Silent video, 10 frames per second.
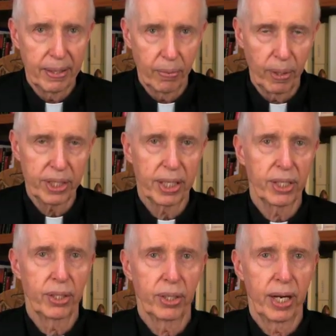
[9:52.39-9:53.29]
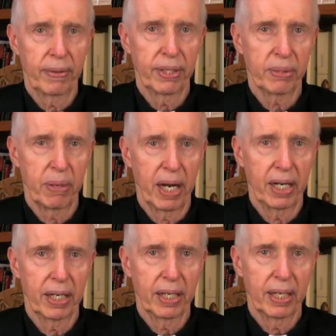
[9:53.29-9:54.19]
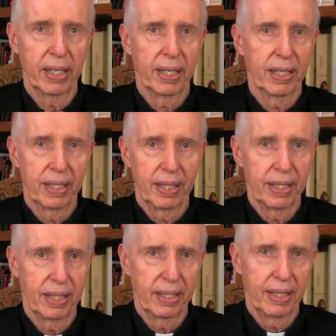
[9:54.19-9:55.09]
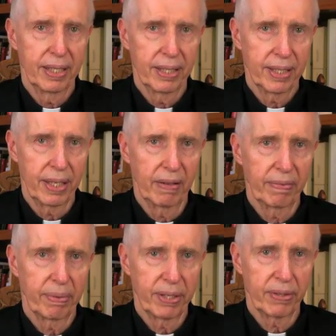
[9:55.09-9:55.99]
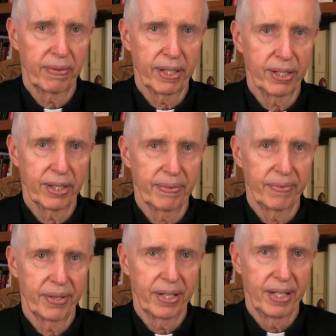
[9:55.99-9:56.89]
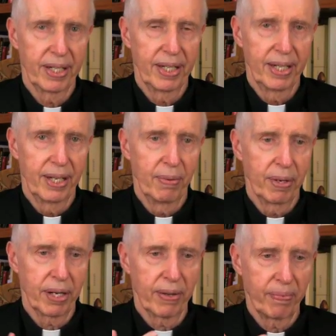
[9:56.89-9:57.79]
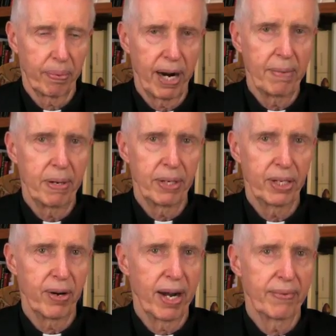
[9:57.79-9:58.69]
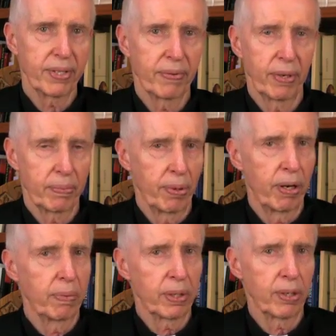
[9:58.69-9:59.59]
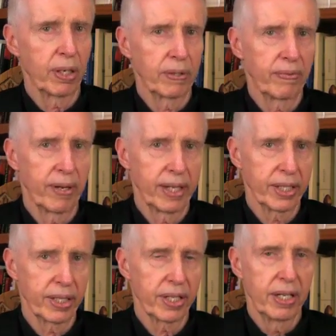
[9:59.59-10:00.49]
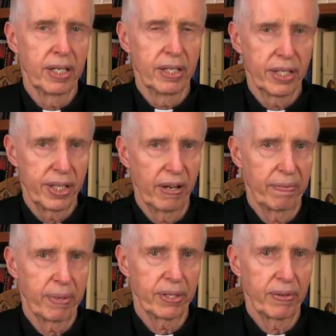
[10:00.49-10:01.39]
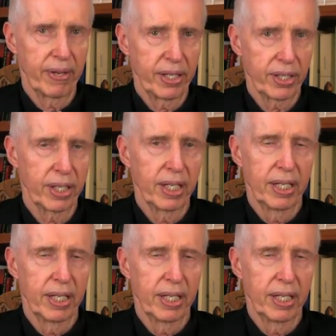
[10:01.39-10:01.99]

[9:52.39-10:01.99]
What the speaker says: What's on Herod's mind? Self-preservation. One of the primary drives of what Paul will call the flesh is self-preservation,